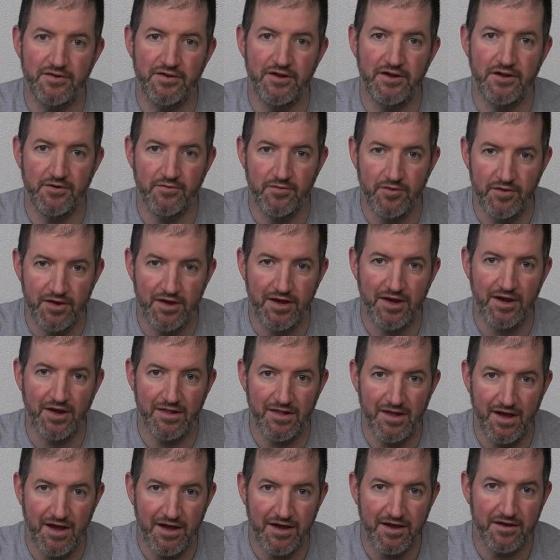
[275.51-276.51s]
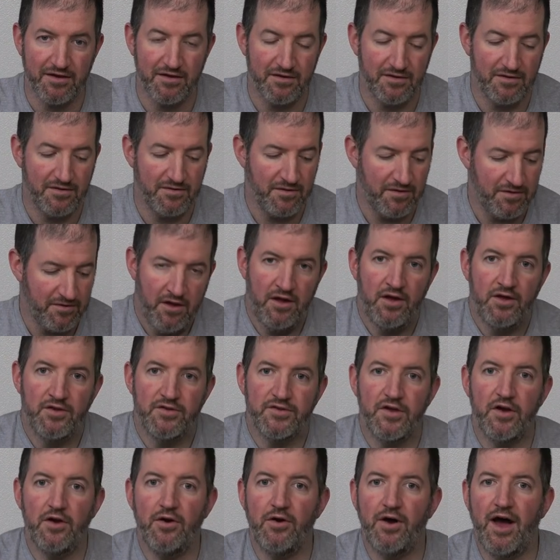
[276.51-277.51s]
that you're really going to like.
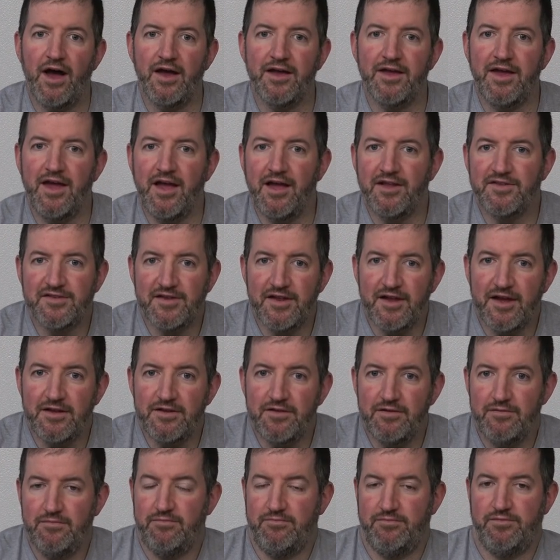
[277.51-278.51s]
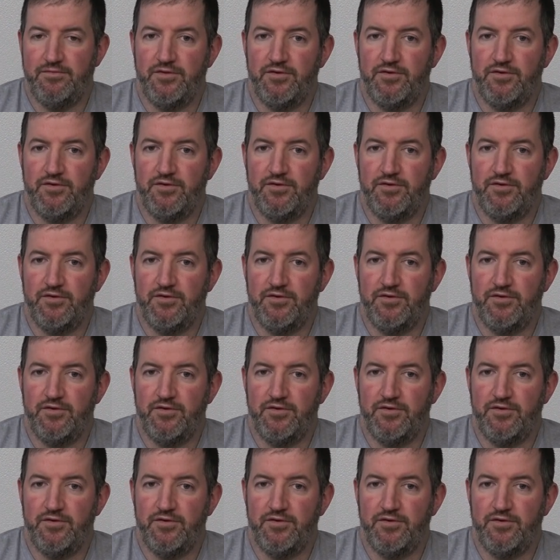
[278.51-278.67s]
So I can't say